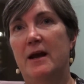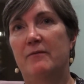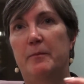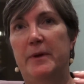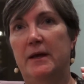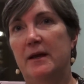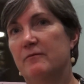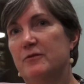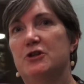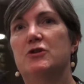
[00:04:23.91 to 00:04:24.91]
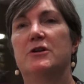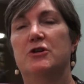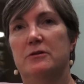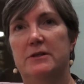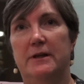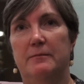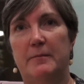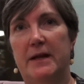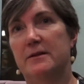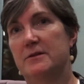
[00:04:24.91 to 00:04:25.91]
have a big infrastructure
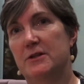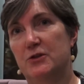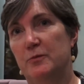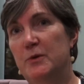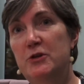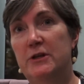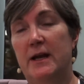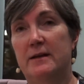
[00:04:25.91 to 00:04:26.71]
to make this distribution.